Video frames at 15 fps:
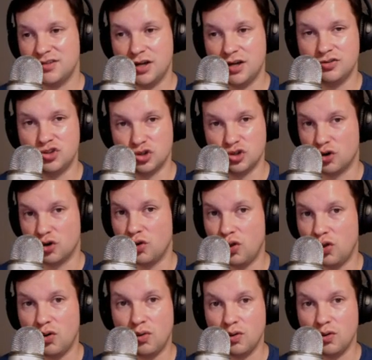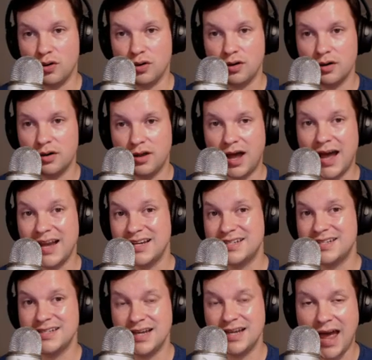a journal or
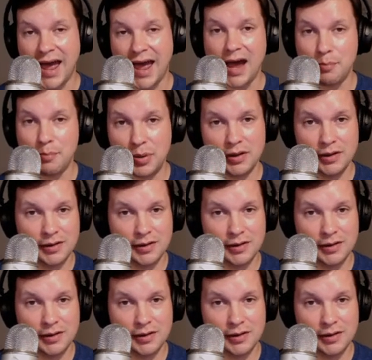idea app,